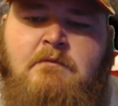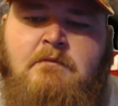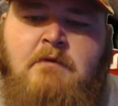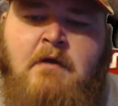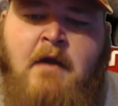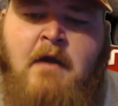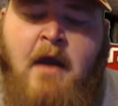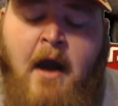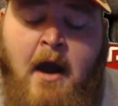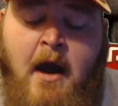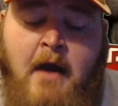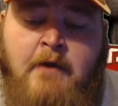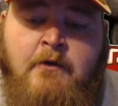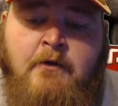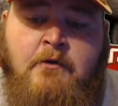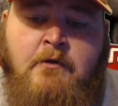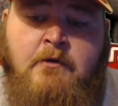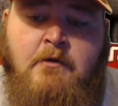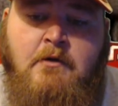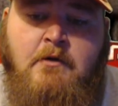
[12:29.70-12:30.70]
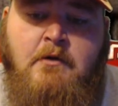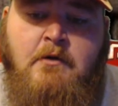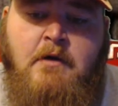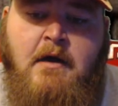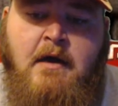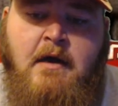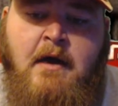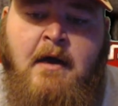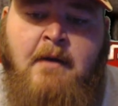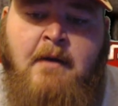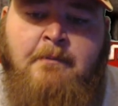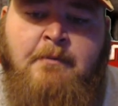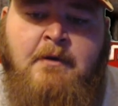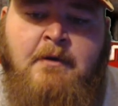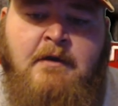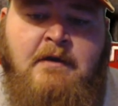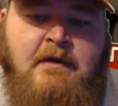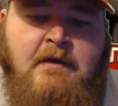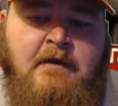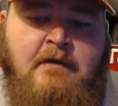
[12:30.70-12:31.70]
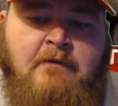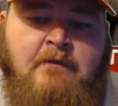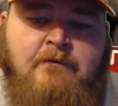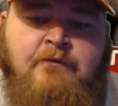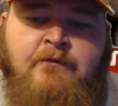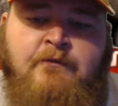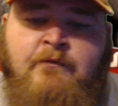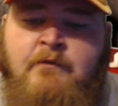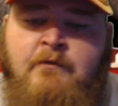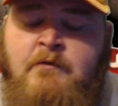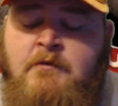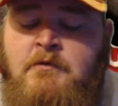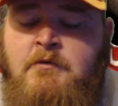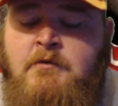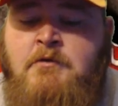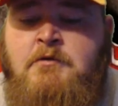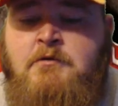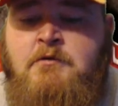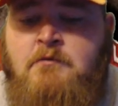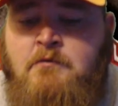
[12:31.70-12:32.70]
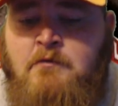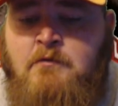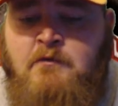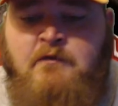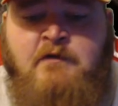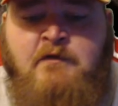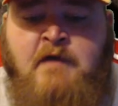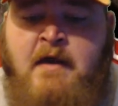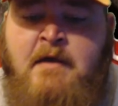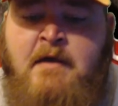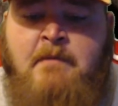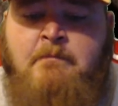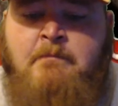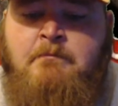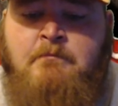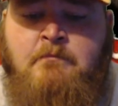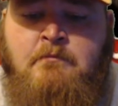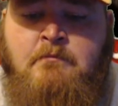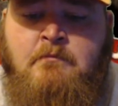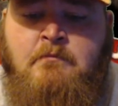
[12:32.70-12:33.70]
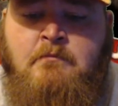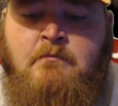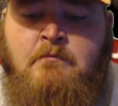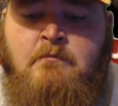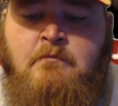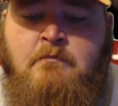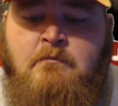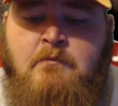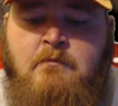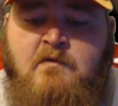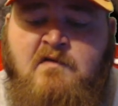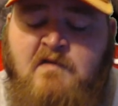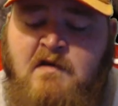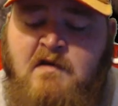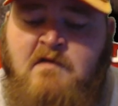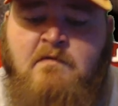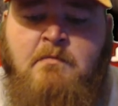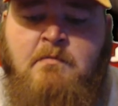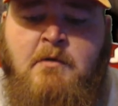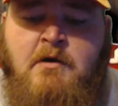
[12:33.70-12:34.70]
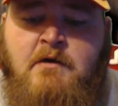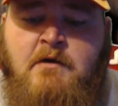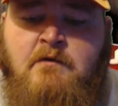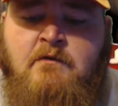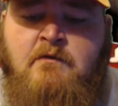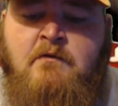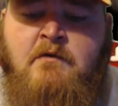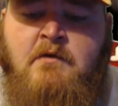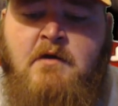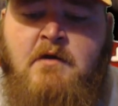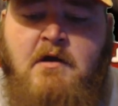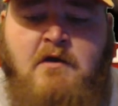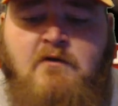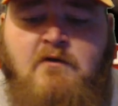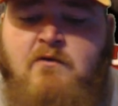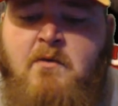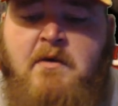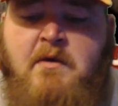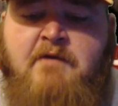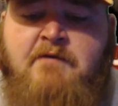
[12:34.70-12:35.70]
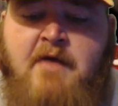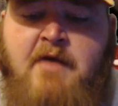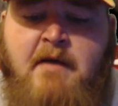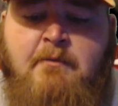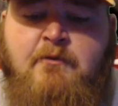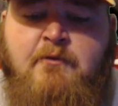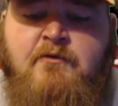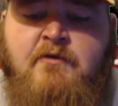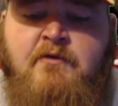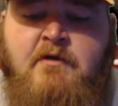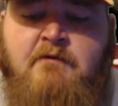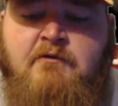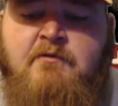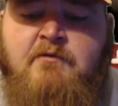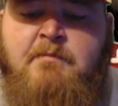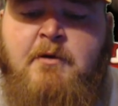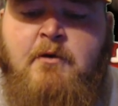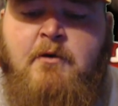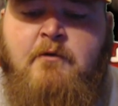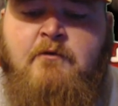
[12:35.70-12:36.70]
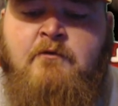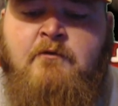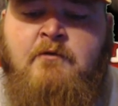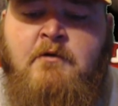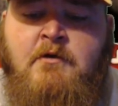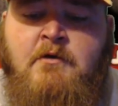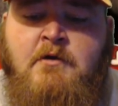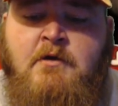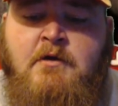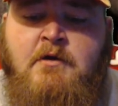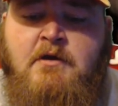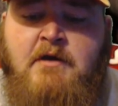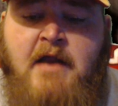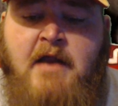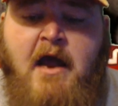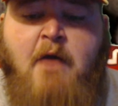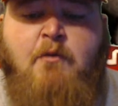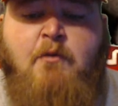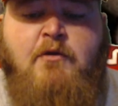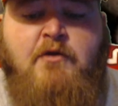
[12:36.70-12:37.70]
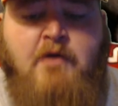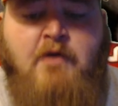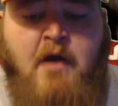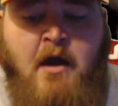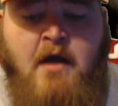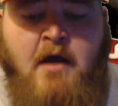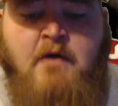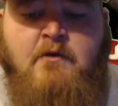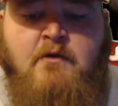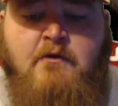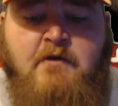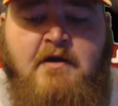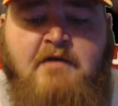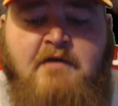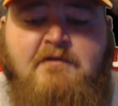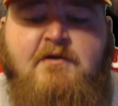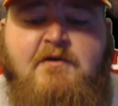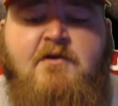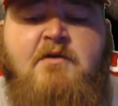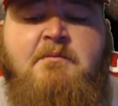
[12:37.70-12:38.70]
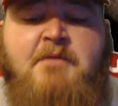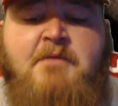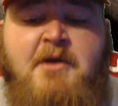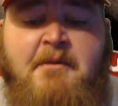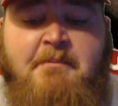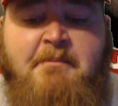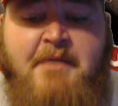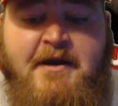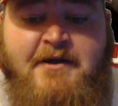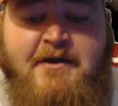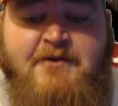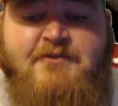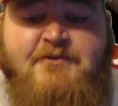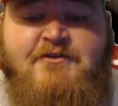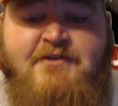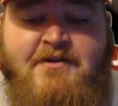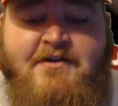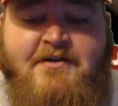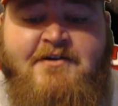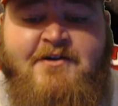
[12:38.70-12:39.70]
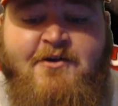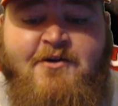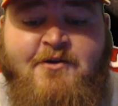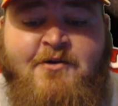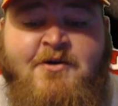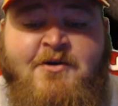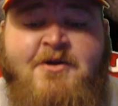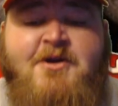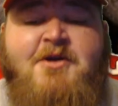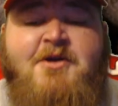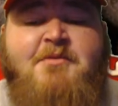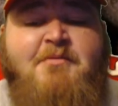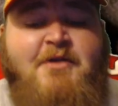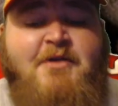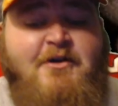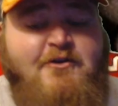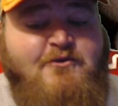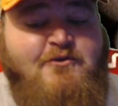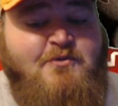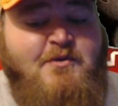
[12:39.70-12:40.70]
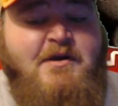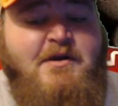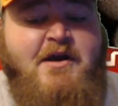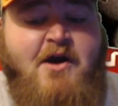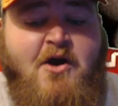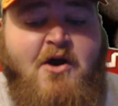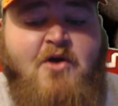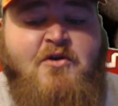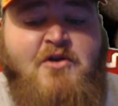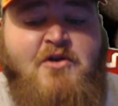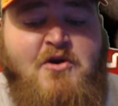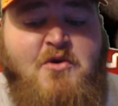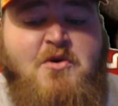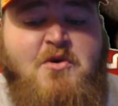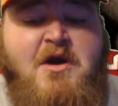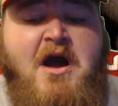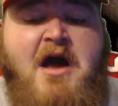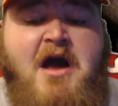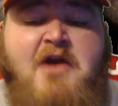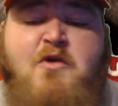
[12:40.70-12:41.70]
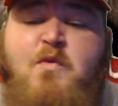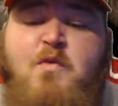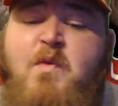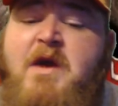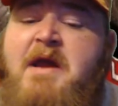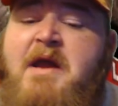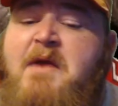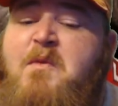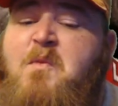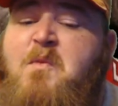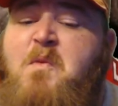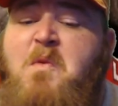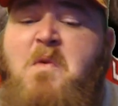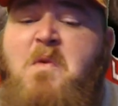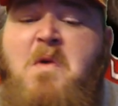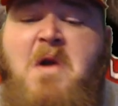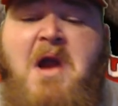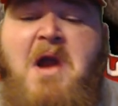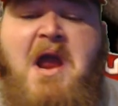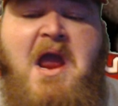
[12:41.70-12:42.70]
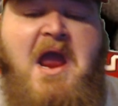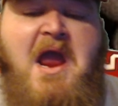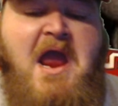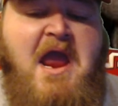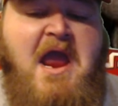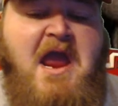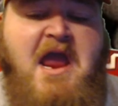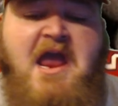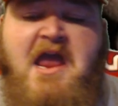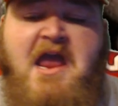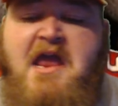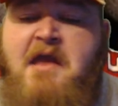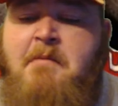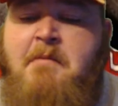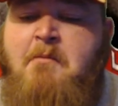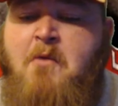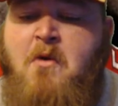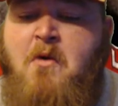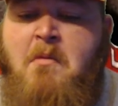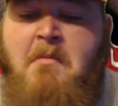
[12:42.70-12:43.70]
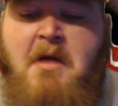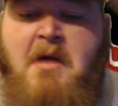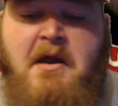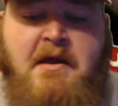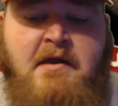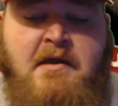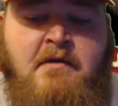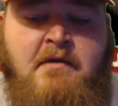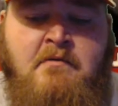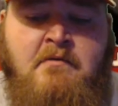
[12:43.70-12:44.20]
Conor, I believe same, 6 months and 25% of his purse. Now with Conor, that's going to be a bigger chunk though, because we all know Conor weighed way more money